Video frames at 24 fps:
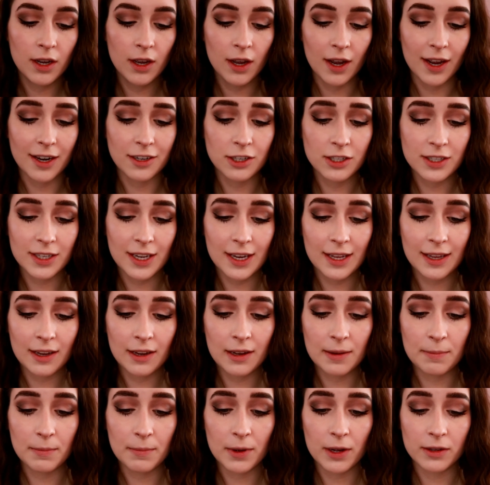I just get like
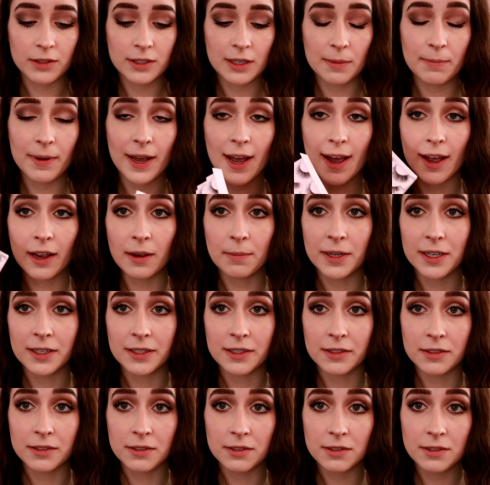a multi-pack
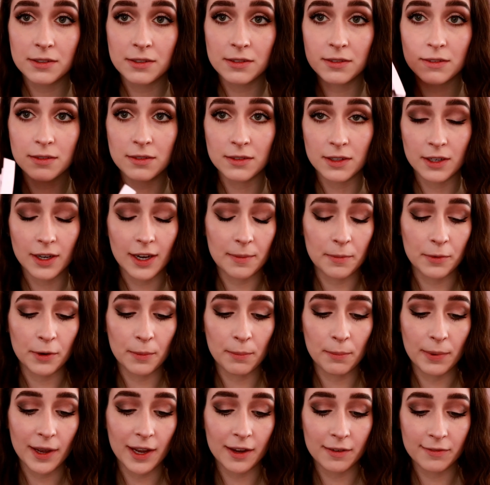because you get more
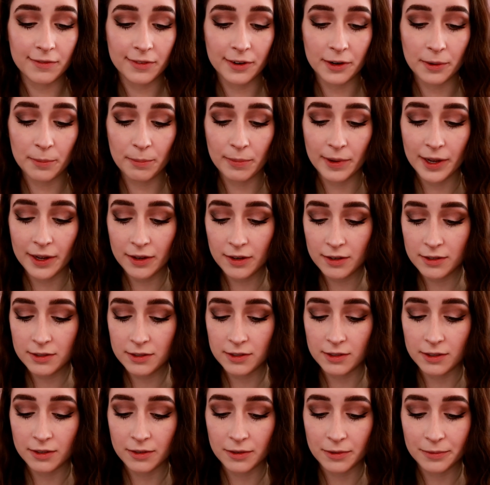bang for your buck,
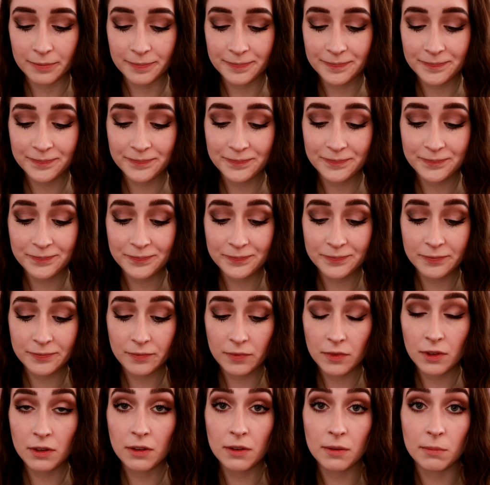so
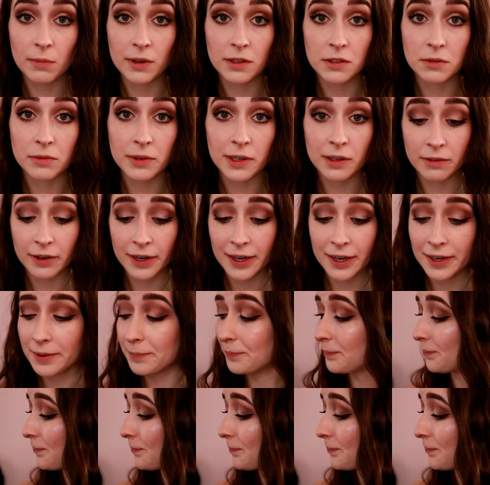might as well, right?